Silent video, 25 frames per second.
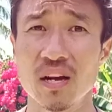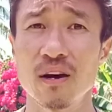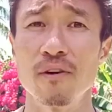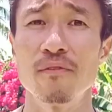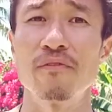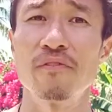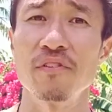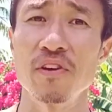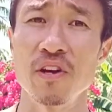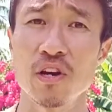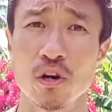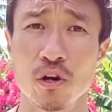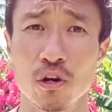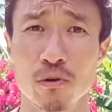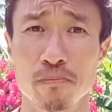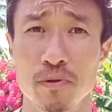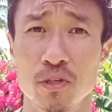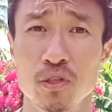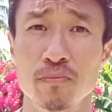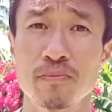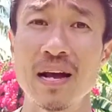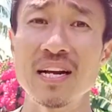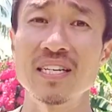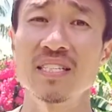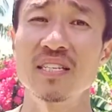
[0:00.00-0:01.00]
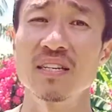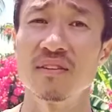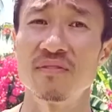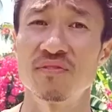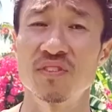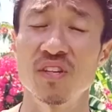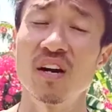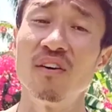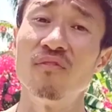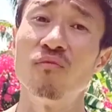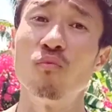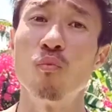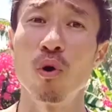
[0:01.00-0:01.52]
of fear, perspectives
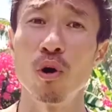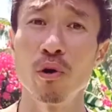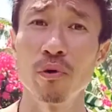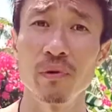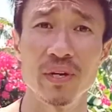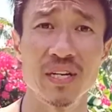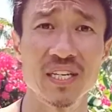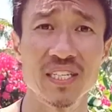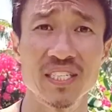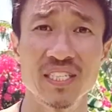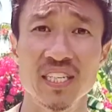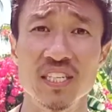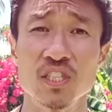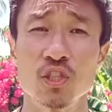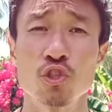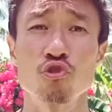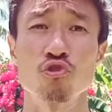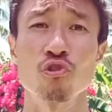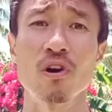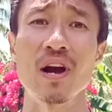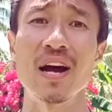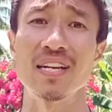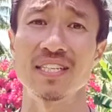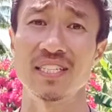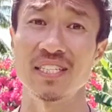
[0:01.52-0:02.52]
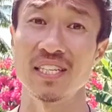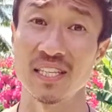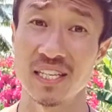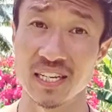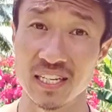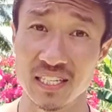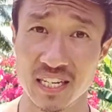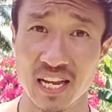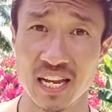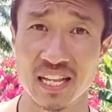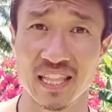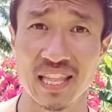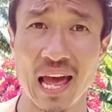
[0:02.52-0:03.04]
of worries and stress and
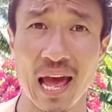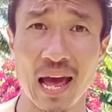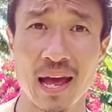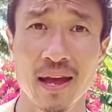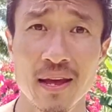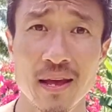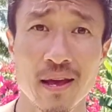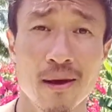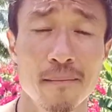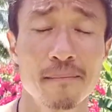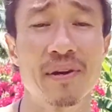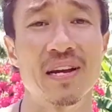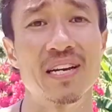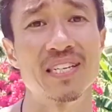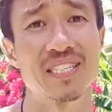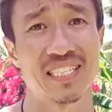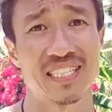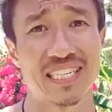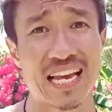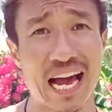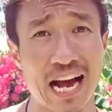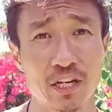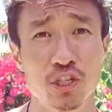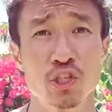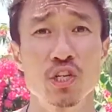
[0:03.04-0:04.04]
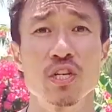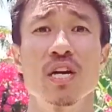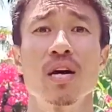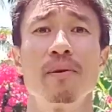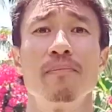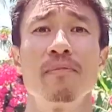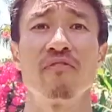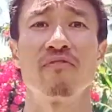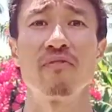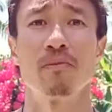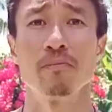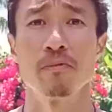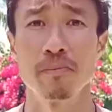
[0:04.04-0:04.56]
things like that, because it's actually
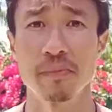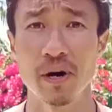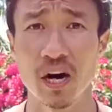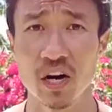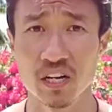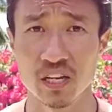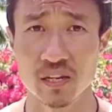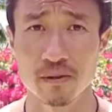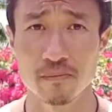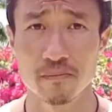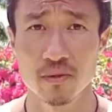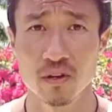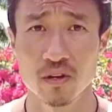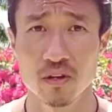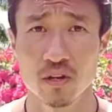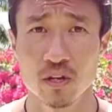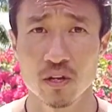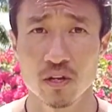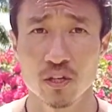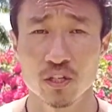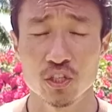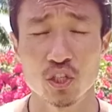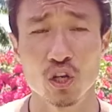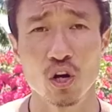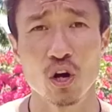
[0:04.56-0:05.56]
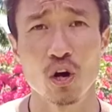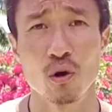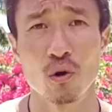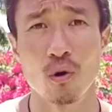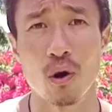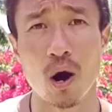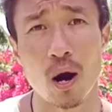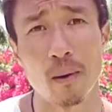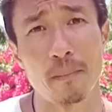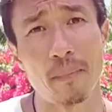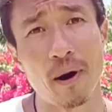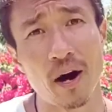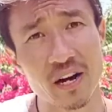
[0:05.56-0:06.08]
coming from the body. So
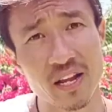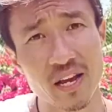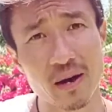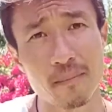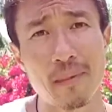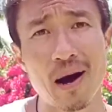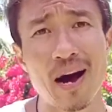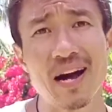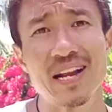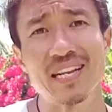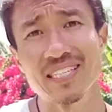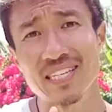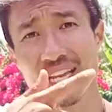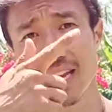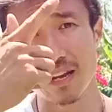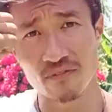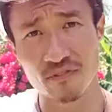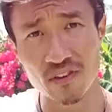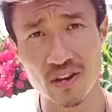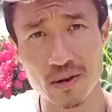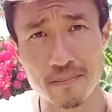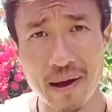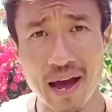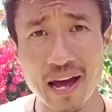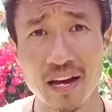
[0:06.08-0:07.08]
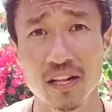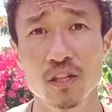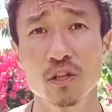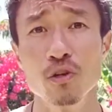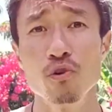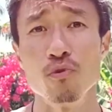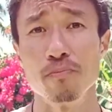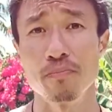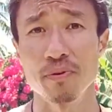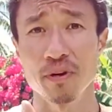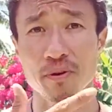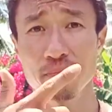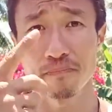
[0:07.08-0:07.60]
our body and mind is like a feedback
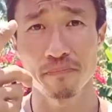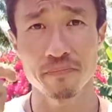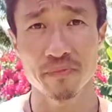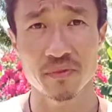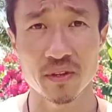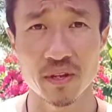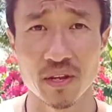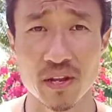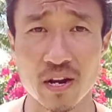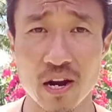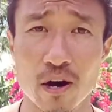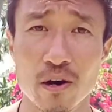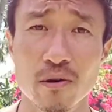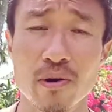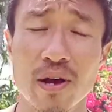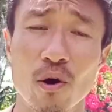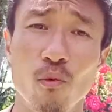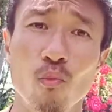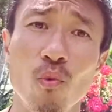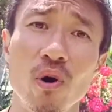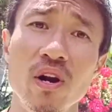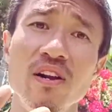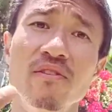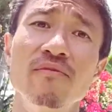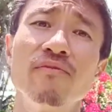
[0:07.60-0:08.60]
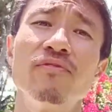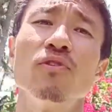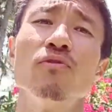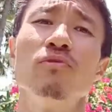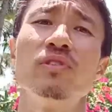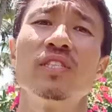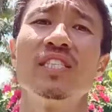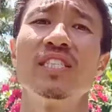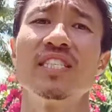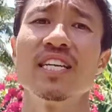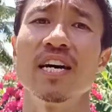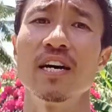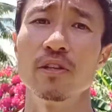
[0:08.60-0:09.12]
loop, you know, and one
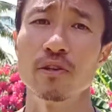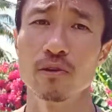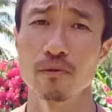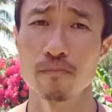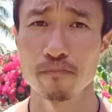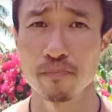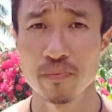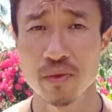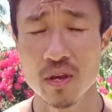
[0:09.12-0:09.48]
influences the other.